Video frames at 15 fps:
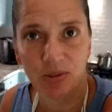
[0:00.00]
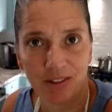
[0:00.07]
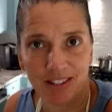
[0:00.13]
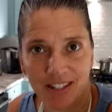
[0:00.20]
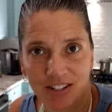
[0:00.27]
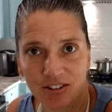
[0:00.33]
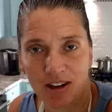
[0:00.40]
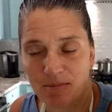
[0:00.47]
what we're gonna
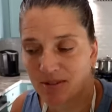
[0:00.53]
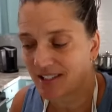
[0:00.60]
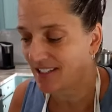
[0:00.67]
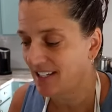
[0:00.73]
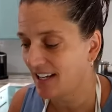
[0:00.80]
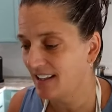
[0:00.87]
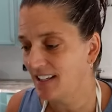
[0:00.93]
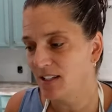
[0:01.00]
do with these. So
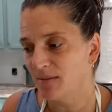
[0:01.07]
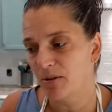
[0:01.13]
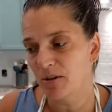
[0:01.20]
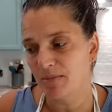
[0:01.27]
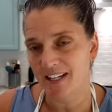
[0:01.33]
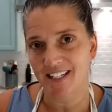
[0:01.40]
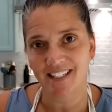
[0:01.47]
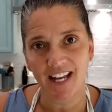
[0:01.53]
I'm just gonna take
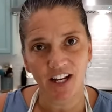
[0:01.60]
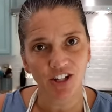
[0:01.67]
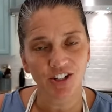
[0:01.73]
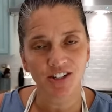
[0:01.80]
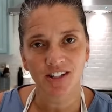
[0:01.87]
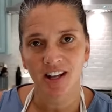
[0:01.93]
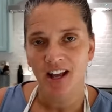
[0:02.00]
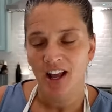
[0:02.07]
these, put them in
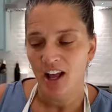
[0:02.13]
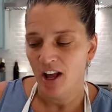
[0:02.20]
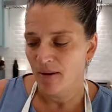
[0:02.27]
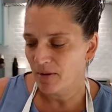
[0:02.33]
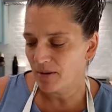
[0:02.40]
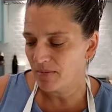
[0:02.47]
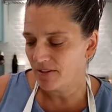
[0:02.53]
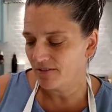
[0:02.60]
containers,
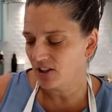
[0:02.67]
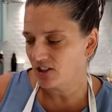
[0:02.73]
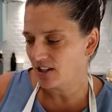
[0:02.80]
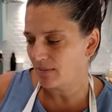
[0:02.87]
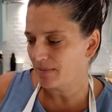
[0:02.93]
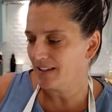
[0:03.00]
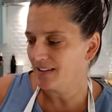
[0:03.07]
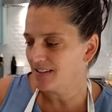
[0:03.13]
put them in the
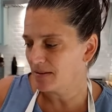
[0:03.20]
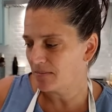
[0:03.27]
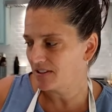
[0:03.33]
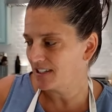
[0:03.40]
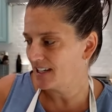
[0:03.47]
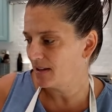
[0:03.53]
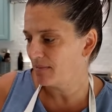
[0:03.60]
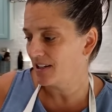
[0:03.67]
freezer. I'm gonna leave
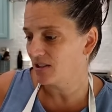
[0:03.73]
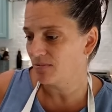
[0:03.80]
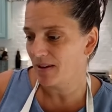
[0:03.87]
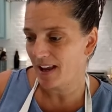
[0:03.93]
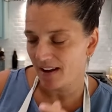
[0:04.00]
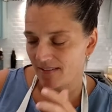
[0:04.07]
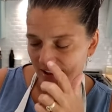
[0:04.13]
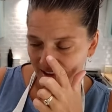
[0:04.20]
some out today
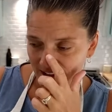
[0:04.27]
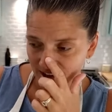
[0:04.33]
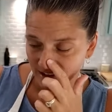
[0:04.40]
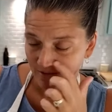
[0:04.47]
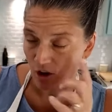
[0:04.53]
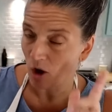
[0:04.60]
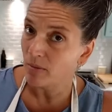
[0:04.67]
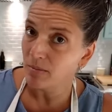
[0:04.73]
because we have a
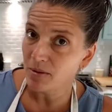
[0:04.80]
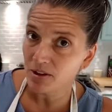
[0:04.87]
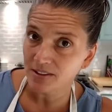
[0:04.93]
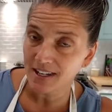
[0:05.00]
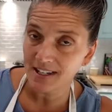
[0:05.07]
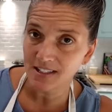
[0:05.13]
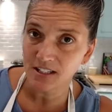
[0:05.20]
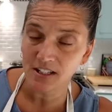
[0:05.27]
lot of
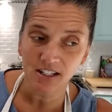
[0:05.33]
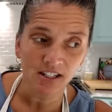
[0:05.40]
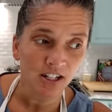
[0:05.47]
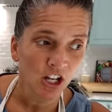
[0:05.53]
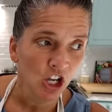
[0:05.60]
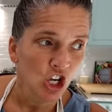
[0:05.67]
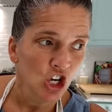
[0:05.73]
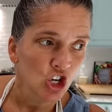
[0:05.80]
almond milk that needs to
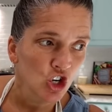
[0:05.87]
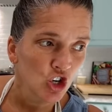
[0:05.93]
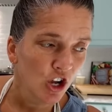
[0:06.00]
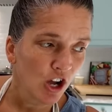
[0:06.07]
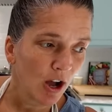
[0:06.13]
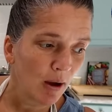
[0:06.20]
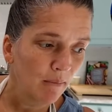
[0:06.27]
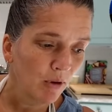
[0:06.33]
get
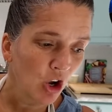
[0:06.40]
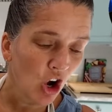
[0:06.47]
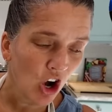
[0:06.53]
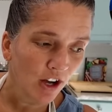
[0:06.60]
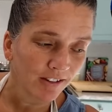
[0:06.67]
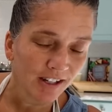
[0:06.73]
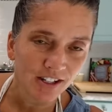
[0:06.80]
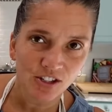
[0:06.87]

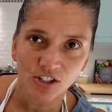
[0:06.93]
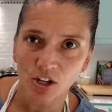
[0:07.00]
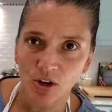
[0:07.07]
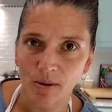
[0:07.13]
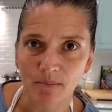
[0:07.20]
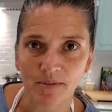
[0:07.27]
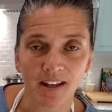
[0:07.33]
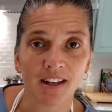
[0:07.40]
um, gone,
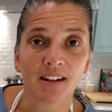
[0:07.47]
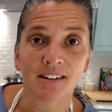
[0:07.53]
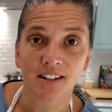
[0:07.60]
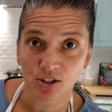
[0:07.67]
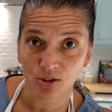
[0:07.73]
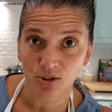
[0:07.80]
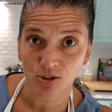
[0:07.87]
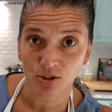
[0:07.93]
and so I'm
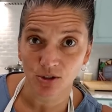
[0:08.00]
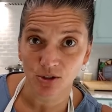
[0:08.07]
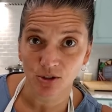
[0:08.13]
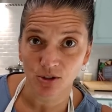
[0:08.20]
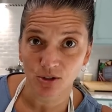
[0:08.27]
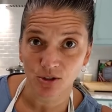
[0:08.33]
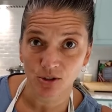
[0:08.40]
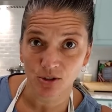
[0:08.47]
thinking it
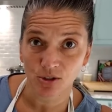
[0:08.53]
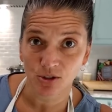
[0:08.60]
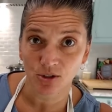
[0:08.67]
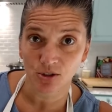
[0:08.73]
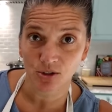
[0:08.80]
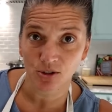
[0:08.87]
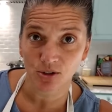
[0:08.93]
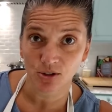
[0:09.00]
needs to get
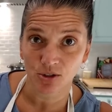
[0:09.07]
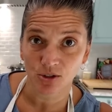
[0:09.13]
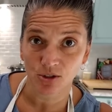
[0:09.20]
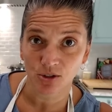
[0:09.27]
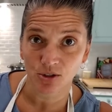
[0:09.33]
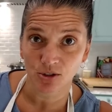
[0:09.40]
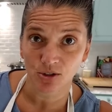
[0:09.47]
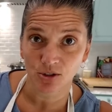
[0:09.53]
gone.
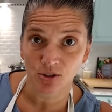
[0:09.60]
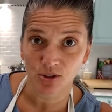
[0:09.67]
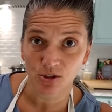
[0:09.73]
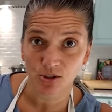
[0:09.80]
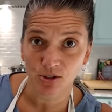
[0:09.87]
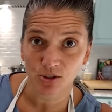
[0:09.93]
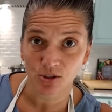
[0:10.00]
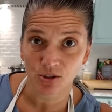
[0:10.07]
Stop buying
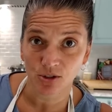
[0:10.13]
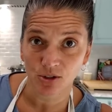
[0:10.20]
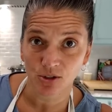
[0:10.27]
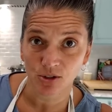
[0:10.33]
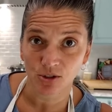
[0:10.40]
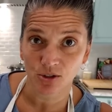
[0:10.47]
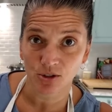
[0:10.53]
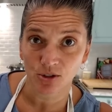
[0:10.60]
almond milk
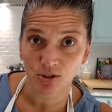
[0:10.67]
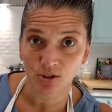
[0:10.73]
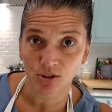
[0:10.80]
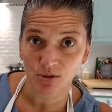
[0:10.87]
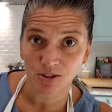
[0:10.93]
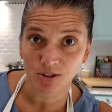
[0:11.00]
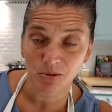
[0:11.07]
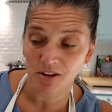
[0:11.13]
also.
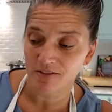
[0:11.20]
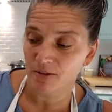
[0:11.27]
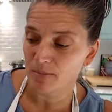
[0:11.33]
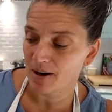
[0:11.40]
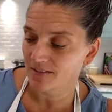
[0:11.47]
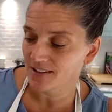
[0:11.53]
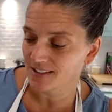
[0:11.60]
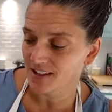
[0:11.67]
Let's do a
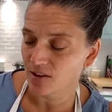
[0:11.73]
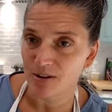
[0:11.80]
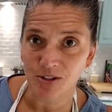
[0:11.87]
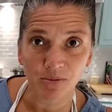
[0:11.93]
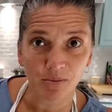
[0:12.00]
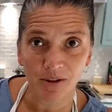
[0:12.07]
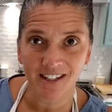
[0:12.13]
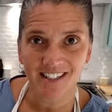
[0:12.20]
smoothie for
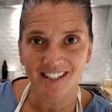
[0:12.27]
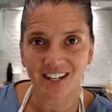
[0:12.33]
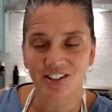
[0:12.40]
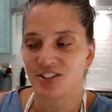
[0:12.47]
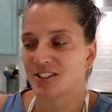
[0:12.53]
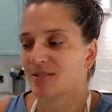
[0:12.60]
breakfast and the rest will put in